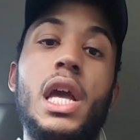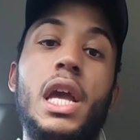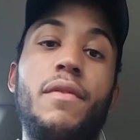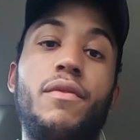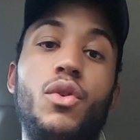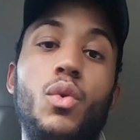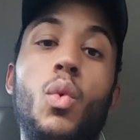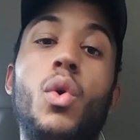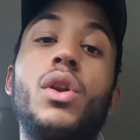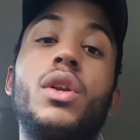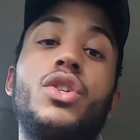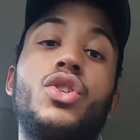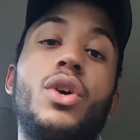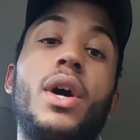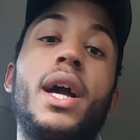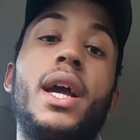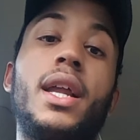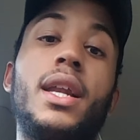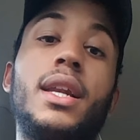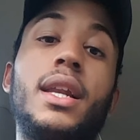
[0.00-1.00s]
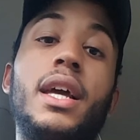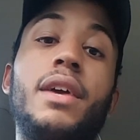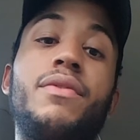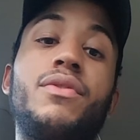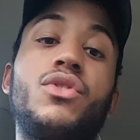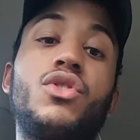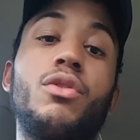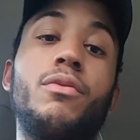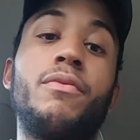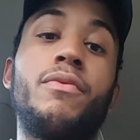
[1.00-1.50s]
If you want to try and
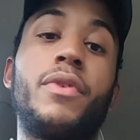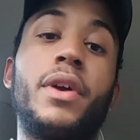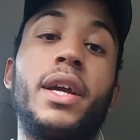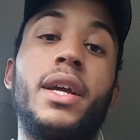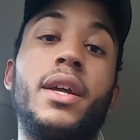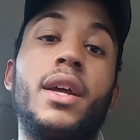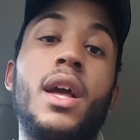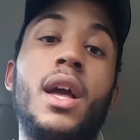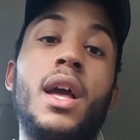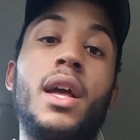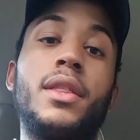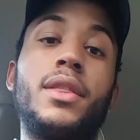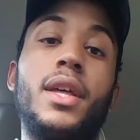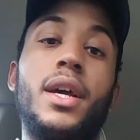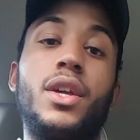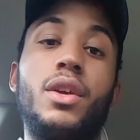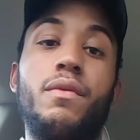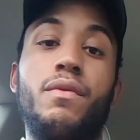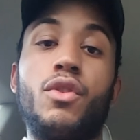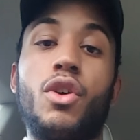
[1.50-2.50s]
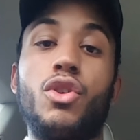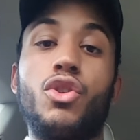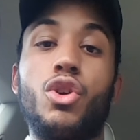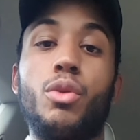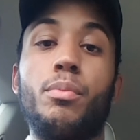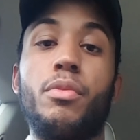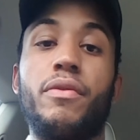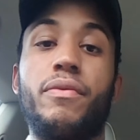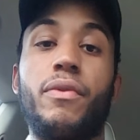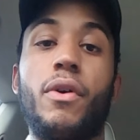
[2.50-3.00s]
lift something that you've not
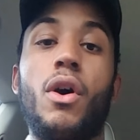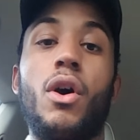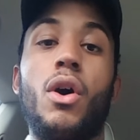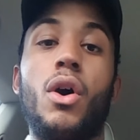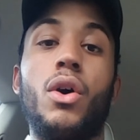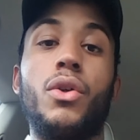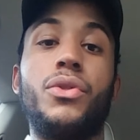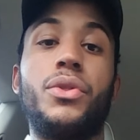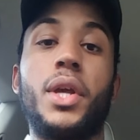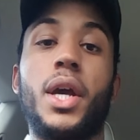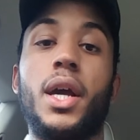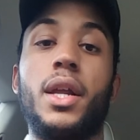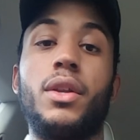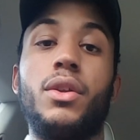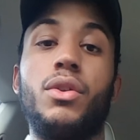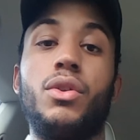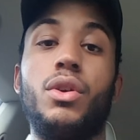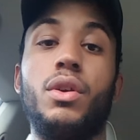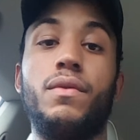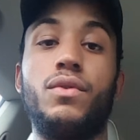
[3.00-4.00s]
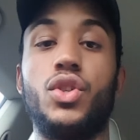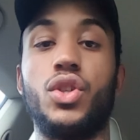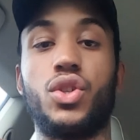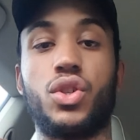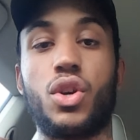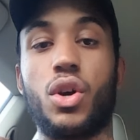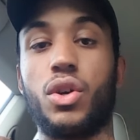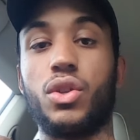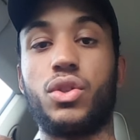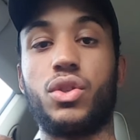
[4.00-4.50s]
done before, then you've
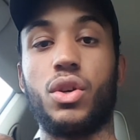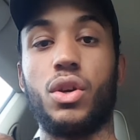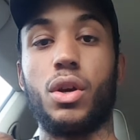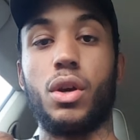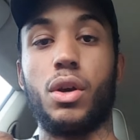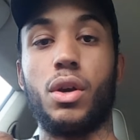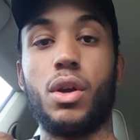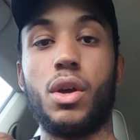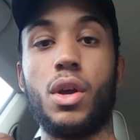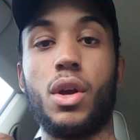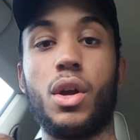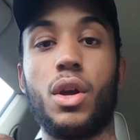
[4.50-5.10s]
just got to